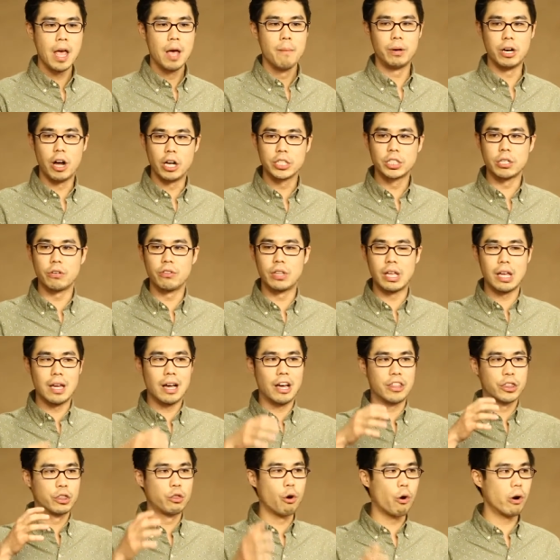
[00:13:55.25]
but also the
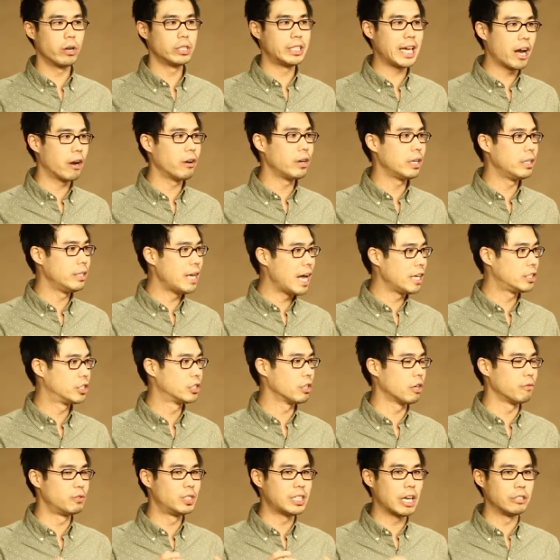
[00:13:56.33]
authoritarian
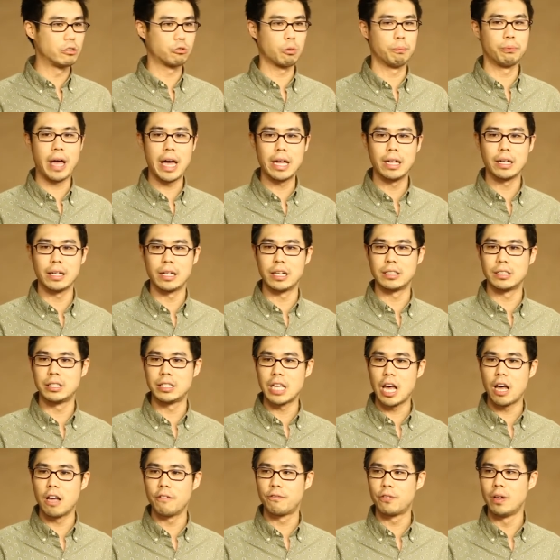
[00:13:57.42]
nature of central planning in
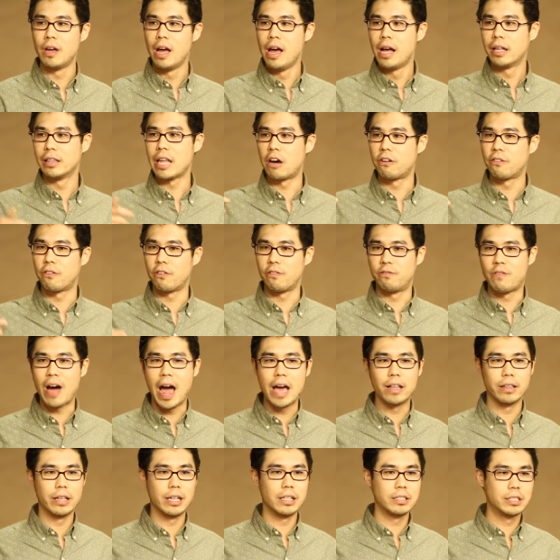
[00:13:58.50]
itself allowed for
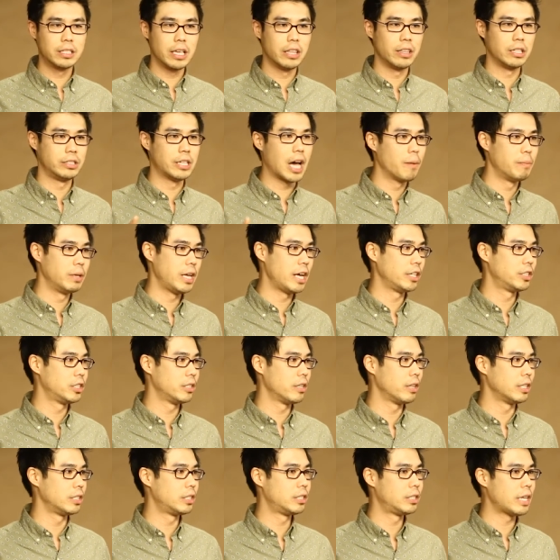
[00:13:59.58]
violence and the domination
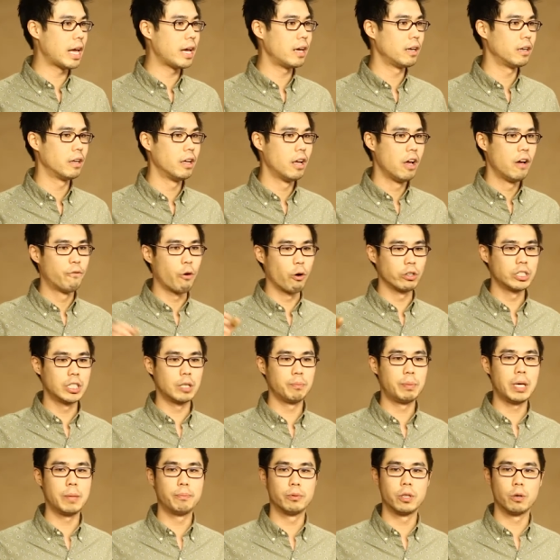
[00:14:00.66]
of the state, forcing
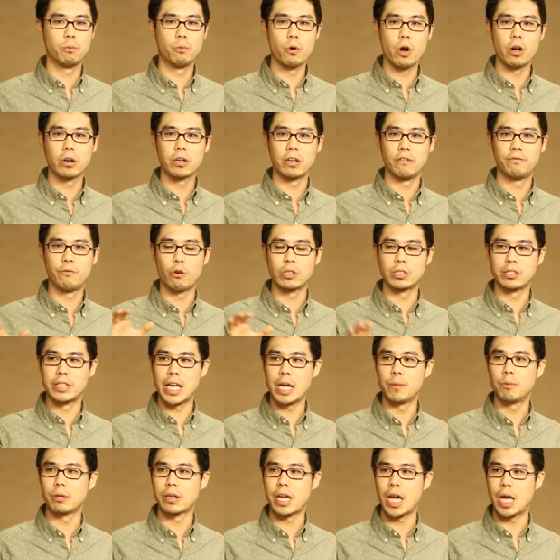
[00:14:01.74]
people to work in forced
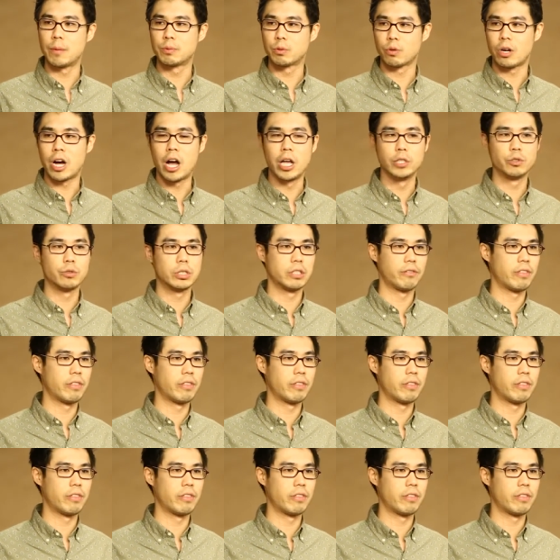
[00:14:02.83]
labor camps where hundreds